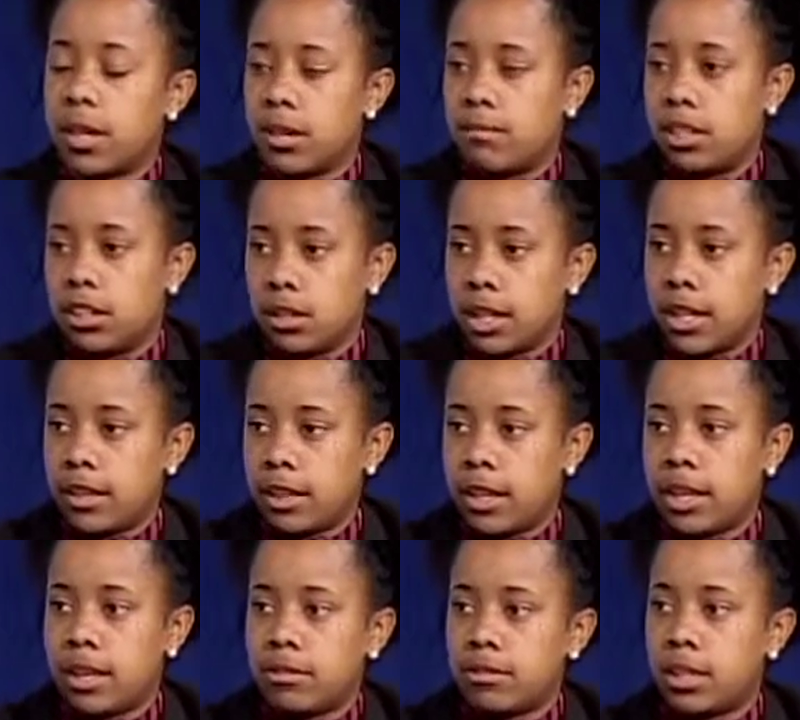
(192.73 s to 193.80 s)
emulate
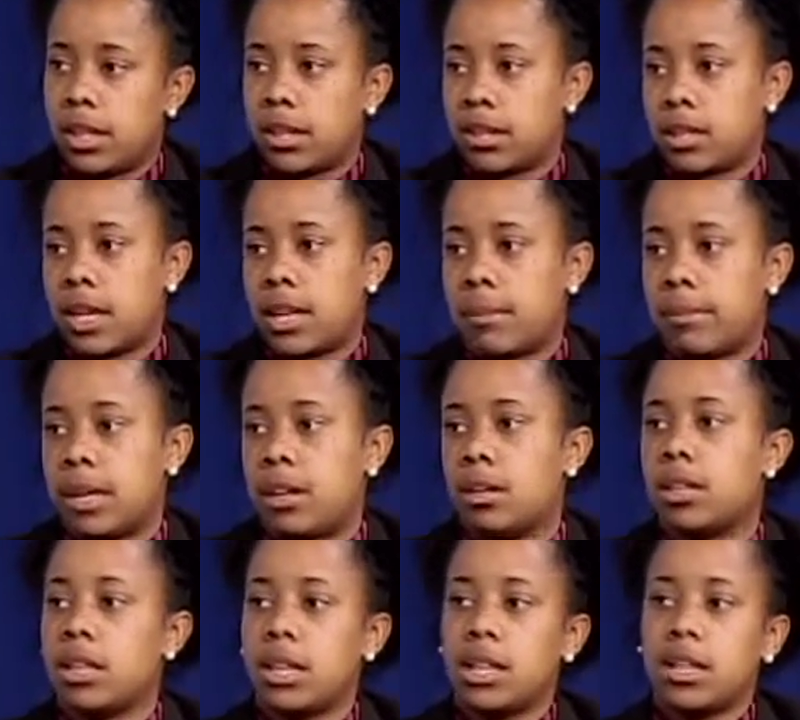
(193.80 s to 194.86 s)
that. We hear a lot about